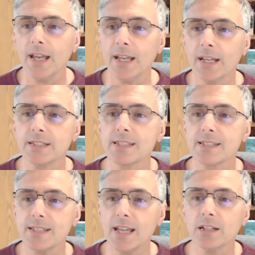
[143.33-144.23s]
And
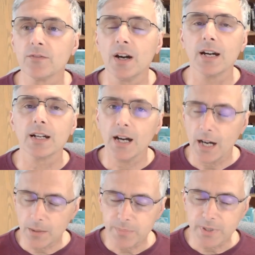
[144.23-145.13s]
instead of
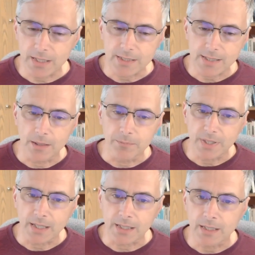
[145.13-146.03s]
copying
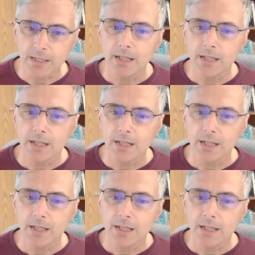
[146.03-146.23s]
something